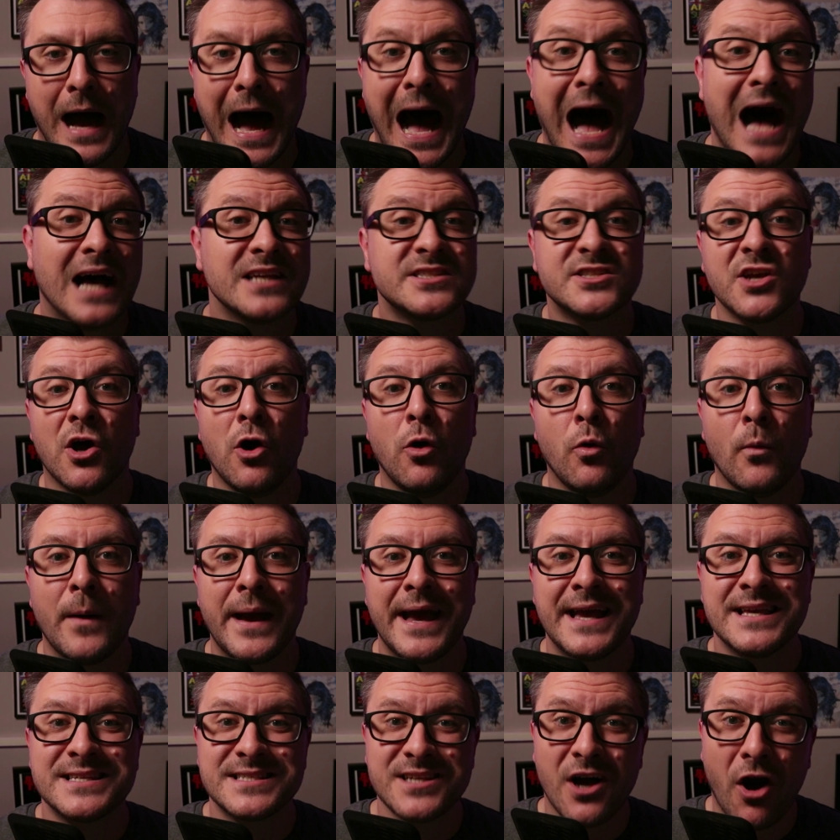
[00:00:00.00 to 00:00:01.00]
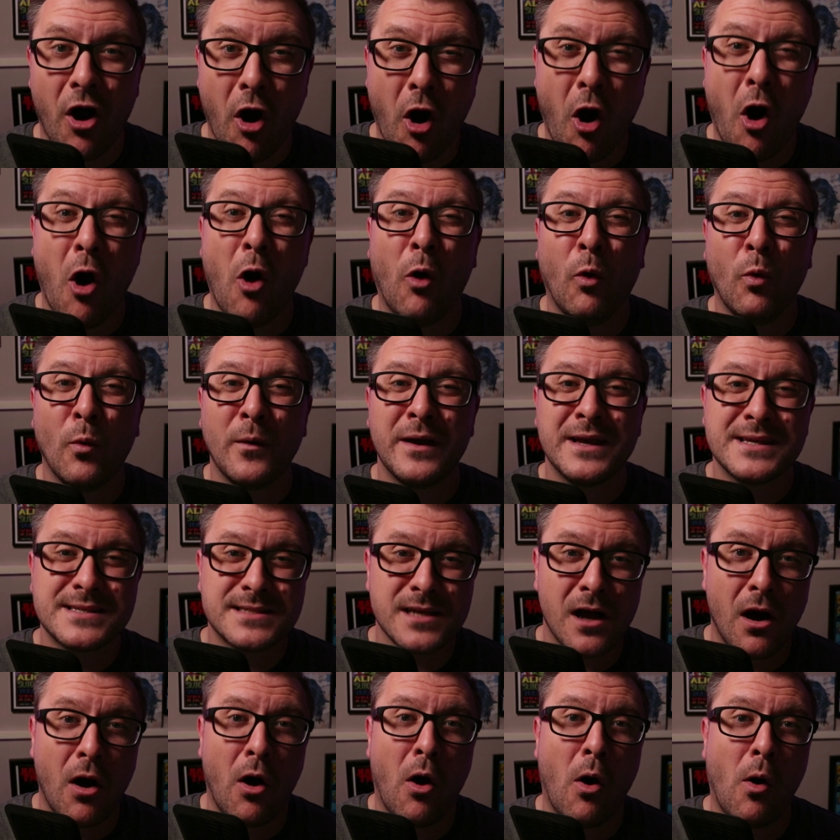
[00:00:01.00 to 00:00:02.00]
As always,
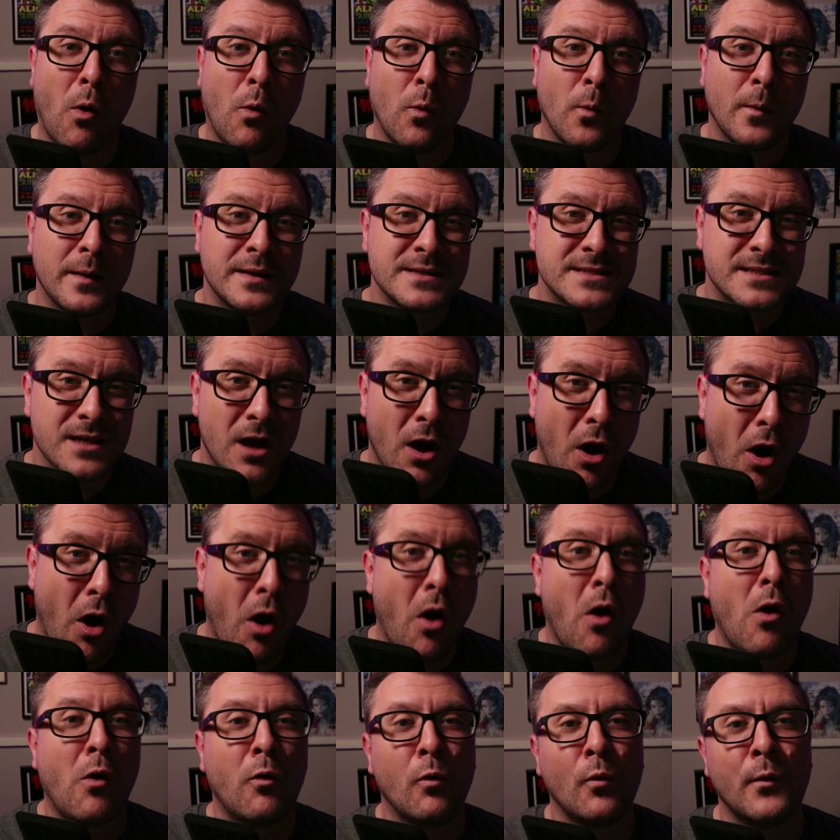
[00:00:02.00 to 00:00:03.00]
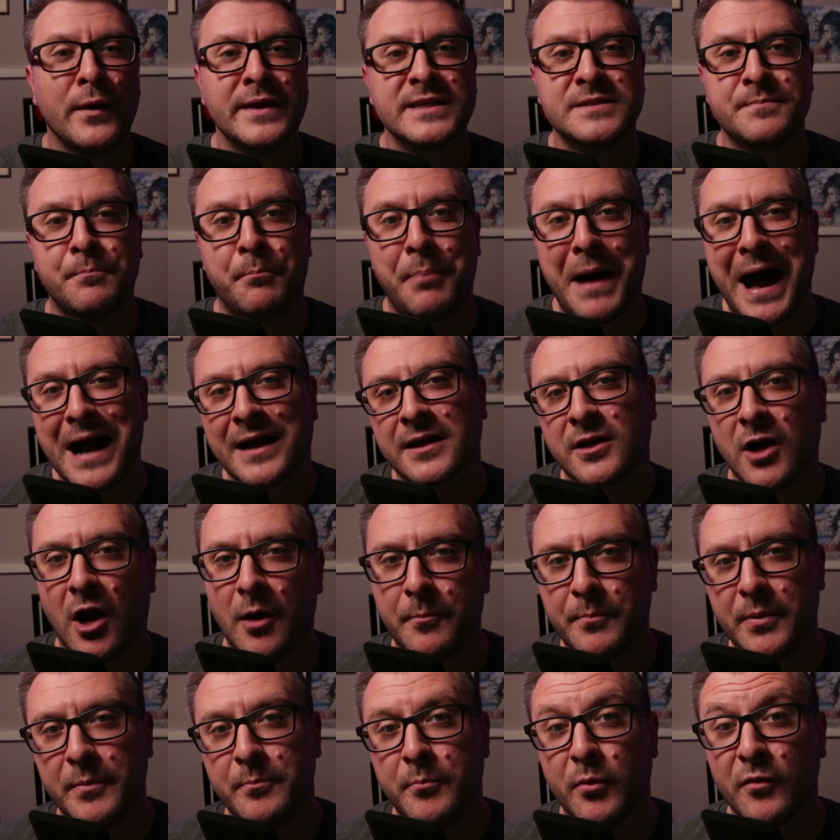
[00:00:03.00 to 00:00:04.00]
always, always, always back
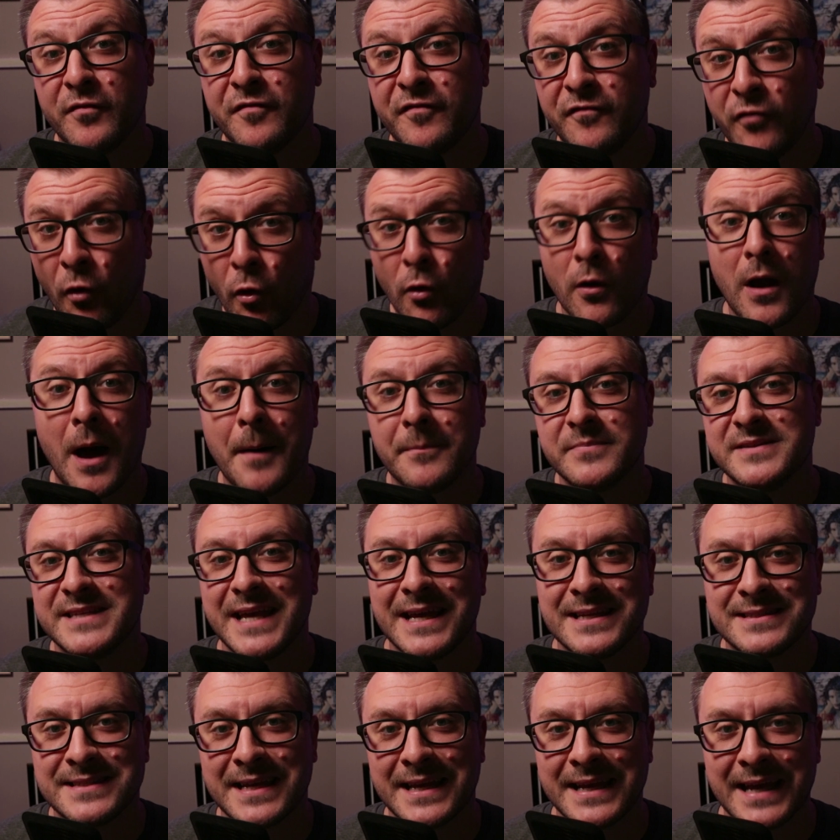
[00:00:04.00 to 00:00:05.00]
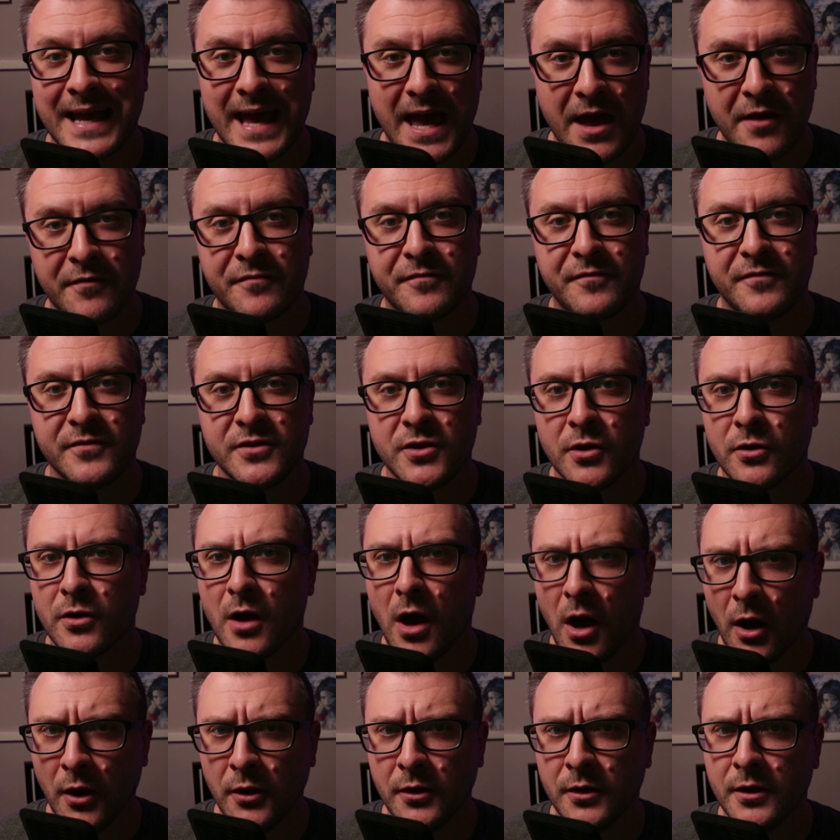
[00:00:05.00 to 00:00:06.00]
up before updating if you're
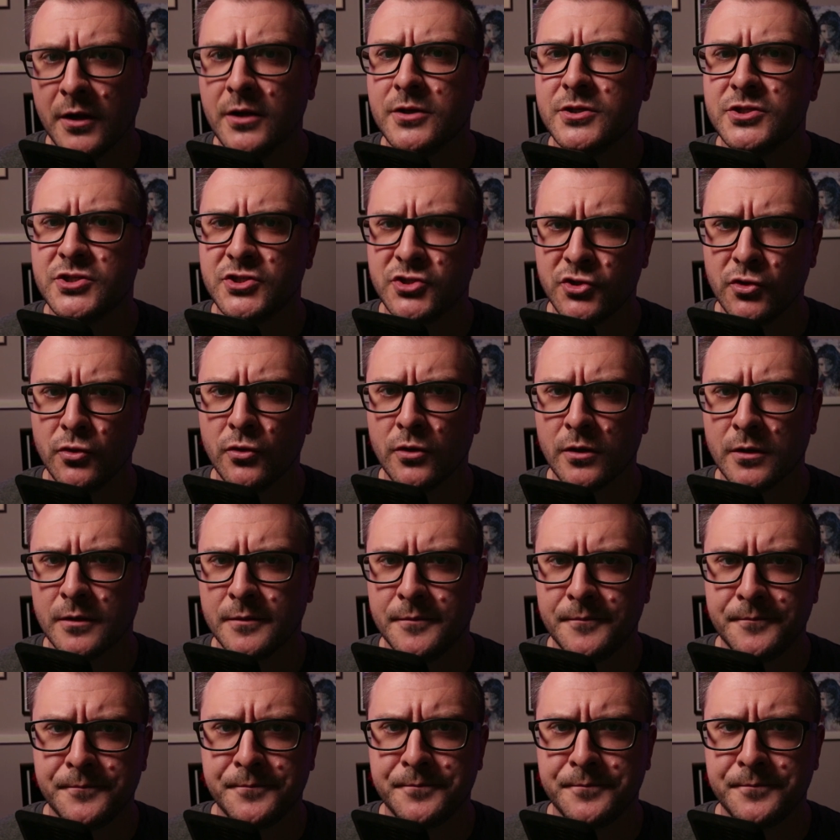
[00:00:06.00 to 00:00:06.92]
unsure.